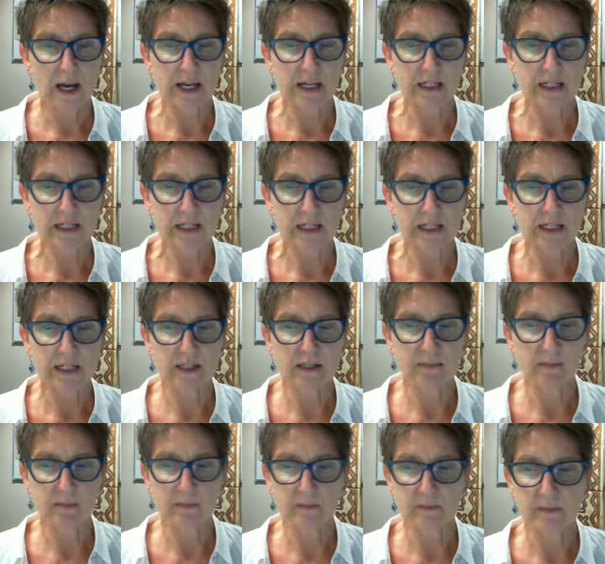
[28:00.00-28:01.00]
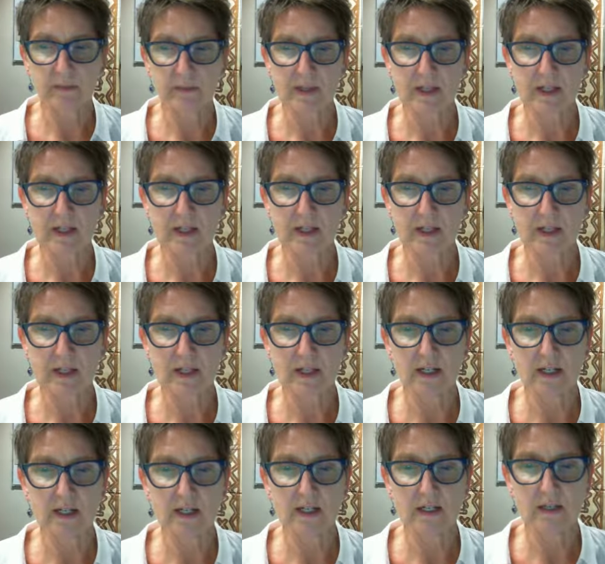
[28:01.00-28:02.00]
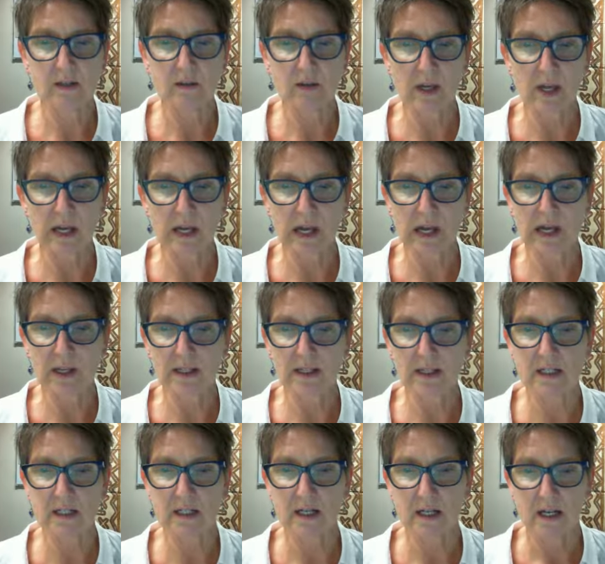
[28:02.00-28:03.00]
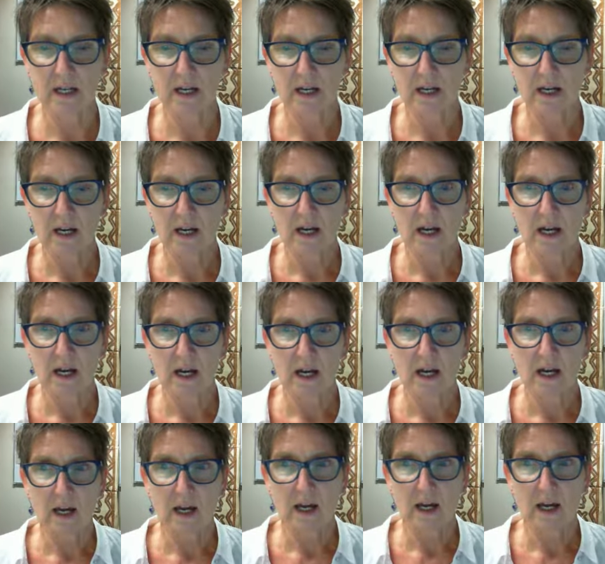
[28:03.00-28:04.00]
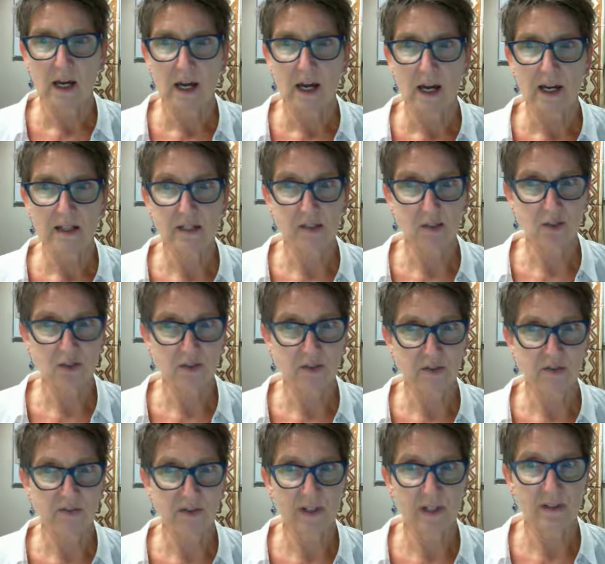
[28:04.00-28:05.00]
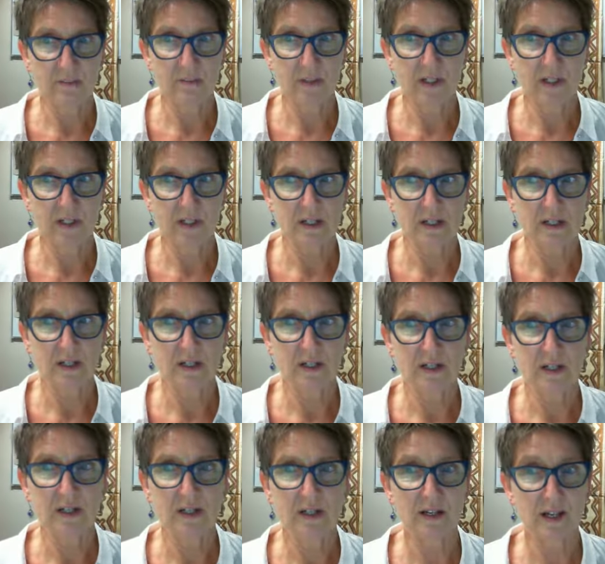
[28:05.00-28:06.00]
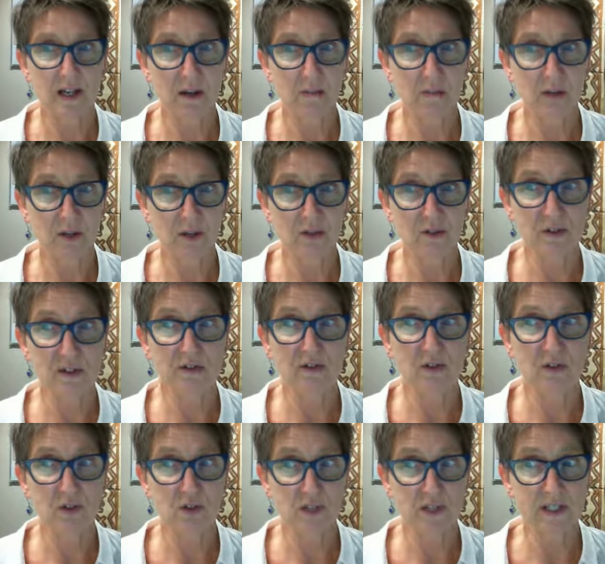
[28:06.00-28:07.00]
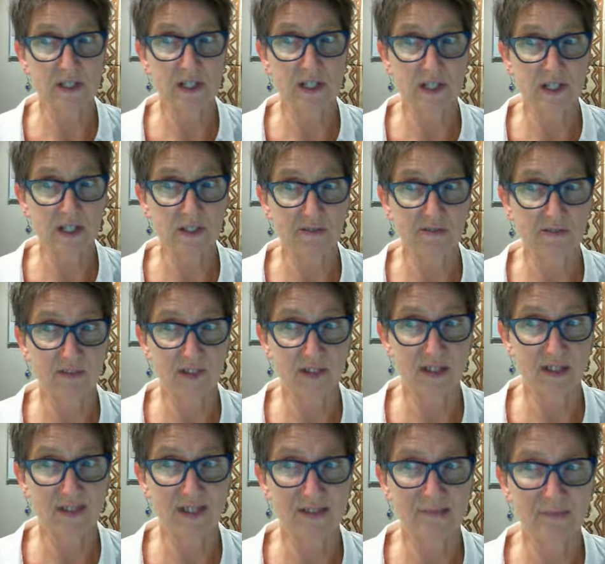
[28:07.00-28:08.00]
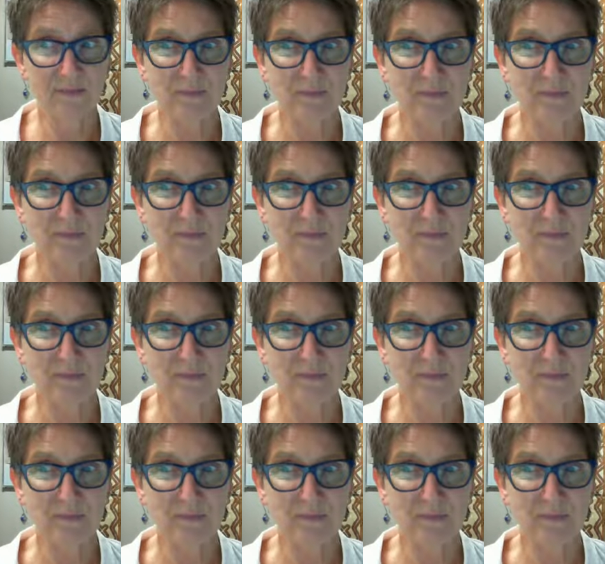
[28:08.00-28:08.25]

18 is looking at how social development can be used for addressing the difference.